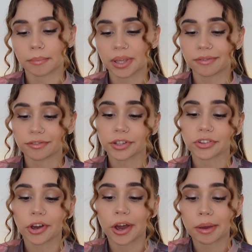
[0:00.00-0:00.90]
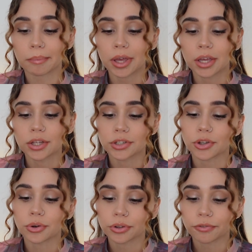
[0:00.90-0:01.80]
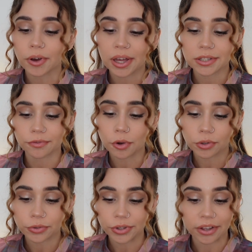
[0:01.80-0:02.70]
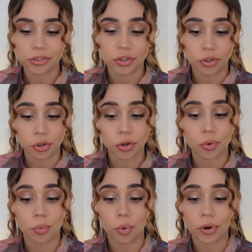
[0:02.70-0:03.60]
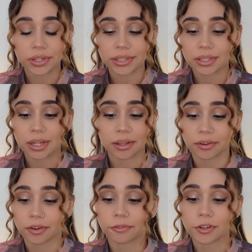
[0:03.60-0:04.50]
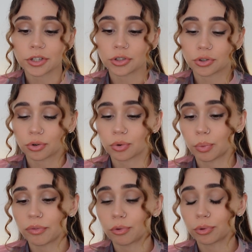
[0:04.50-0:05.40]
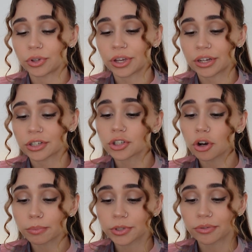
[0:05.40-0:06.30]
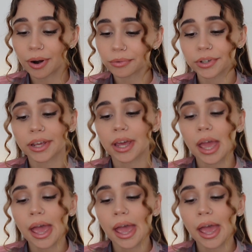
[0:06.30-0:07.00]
evening time. So the first photos I took was the cathedral with all the shops around it,